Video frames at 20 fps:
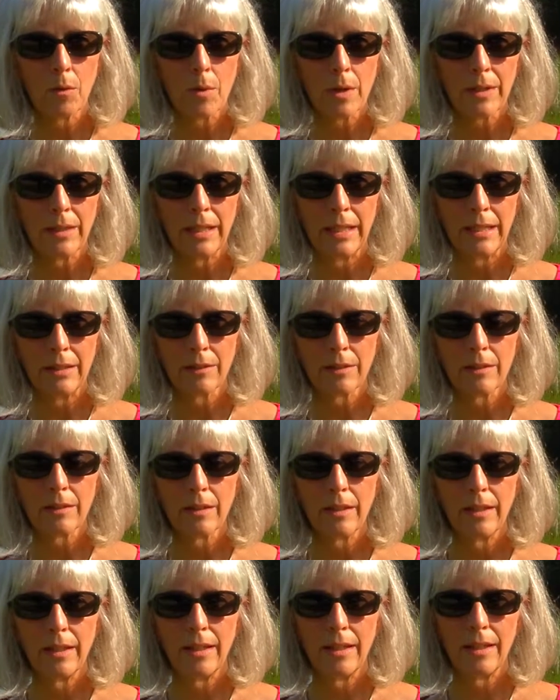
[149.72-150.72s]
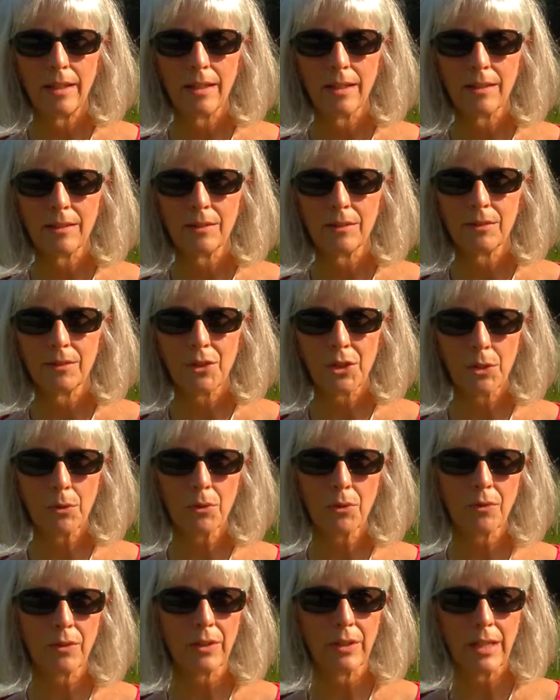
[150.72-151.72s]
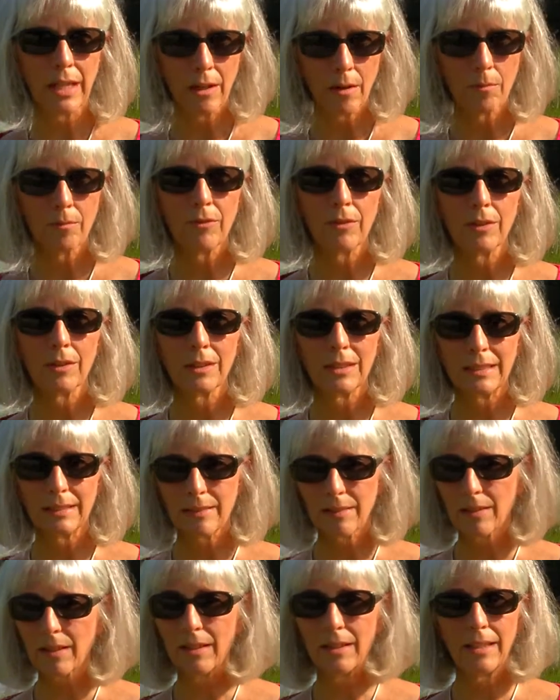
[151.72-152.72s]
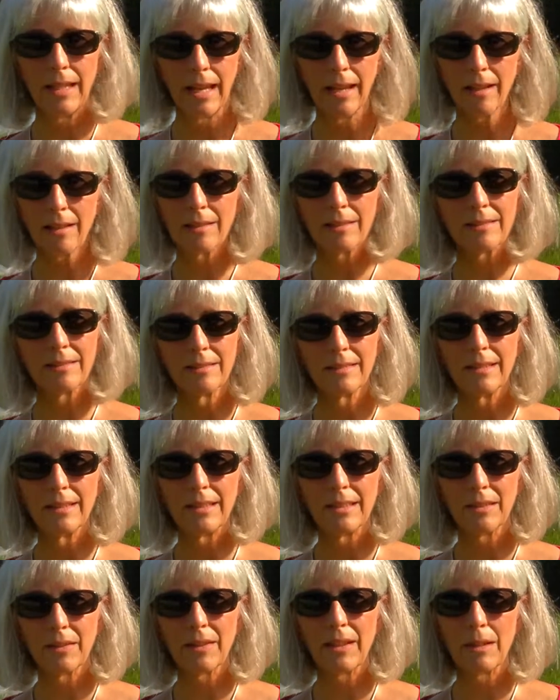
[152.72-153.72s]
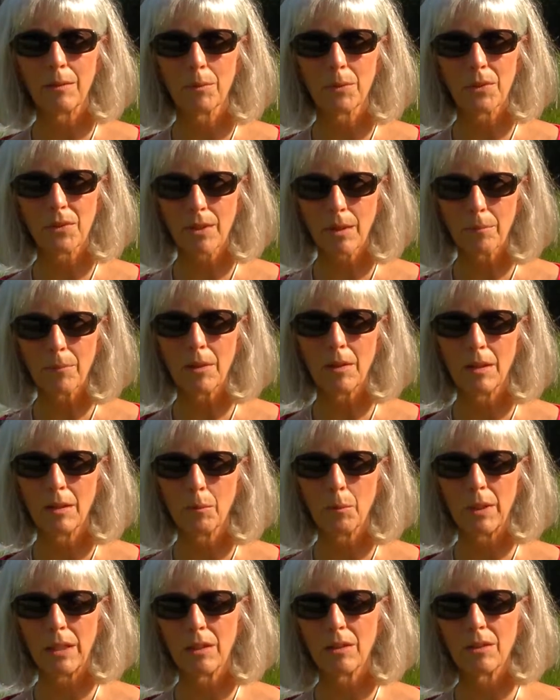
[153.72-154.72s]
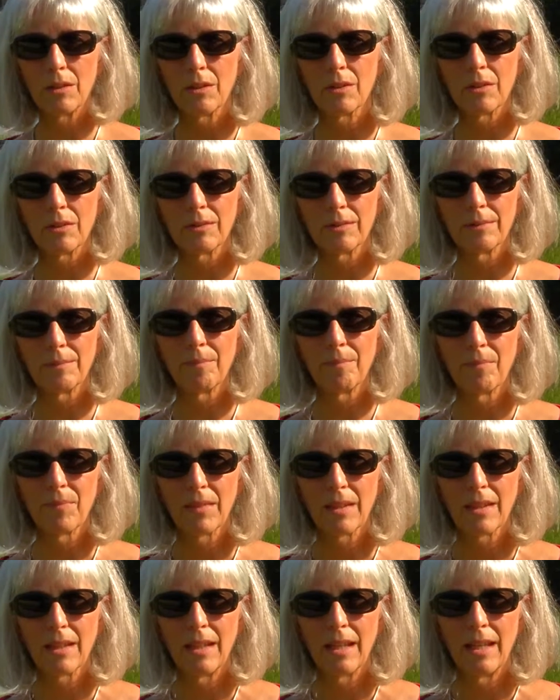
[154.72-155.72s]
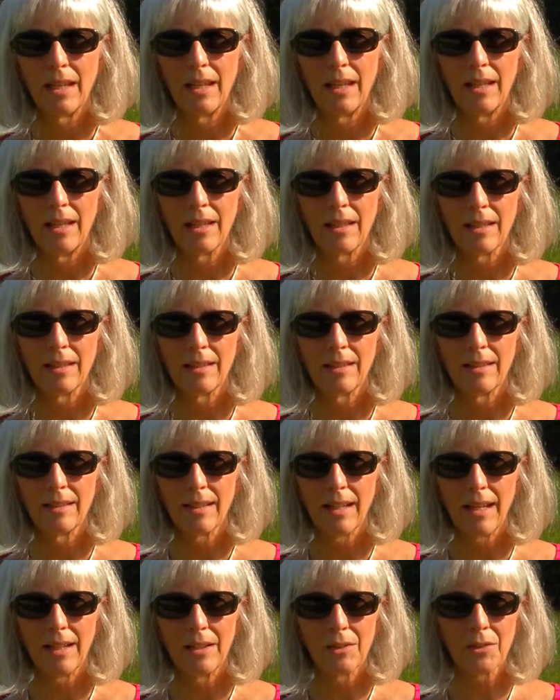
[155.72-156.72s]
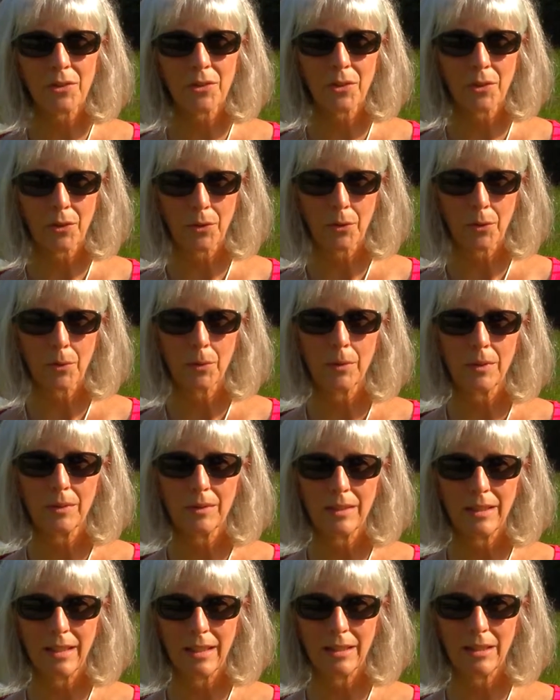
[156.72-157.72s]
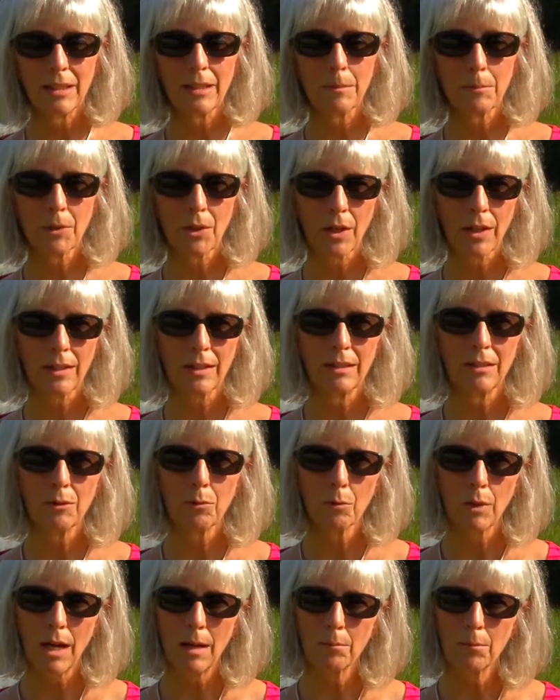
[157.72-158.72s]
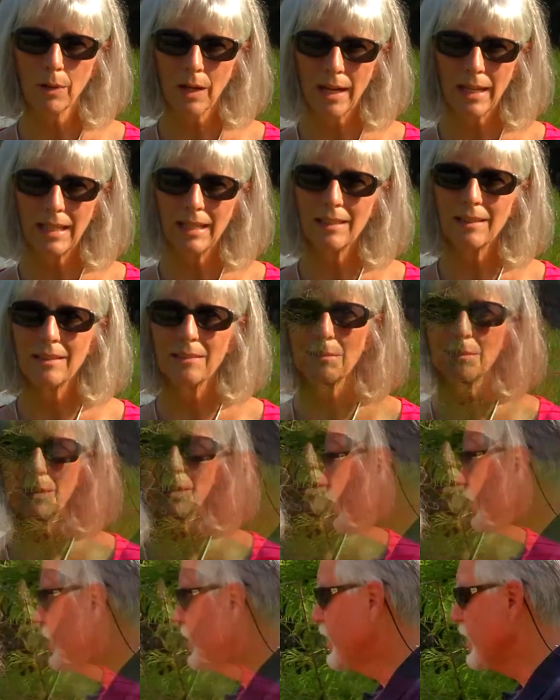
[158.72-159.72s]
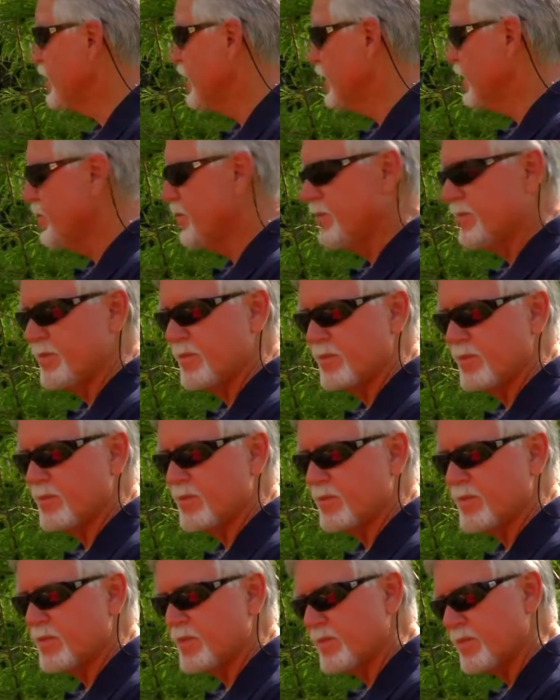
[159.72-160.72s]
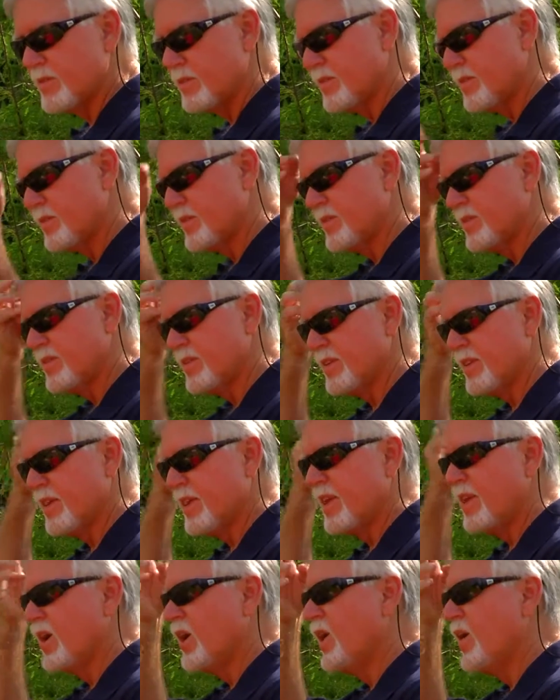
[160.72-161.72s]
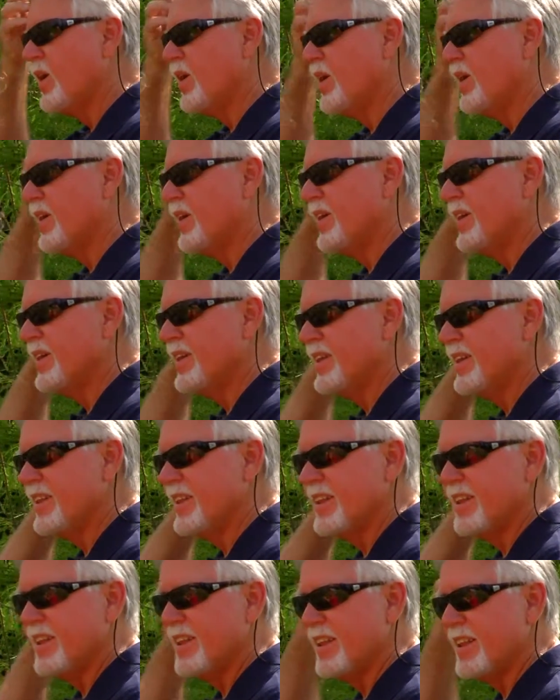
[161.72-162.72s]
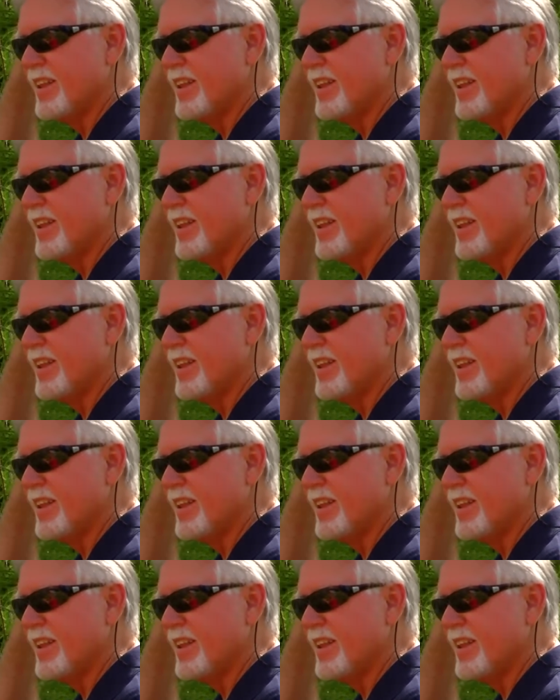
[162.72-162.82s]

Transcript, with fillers: coordinator and she was very helpful and said, yeah, you know, that was something that we could do. And I also ended up talking to Rob Wright because uh, he works with the NEST program.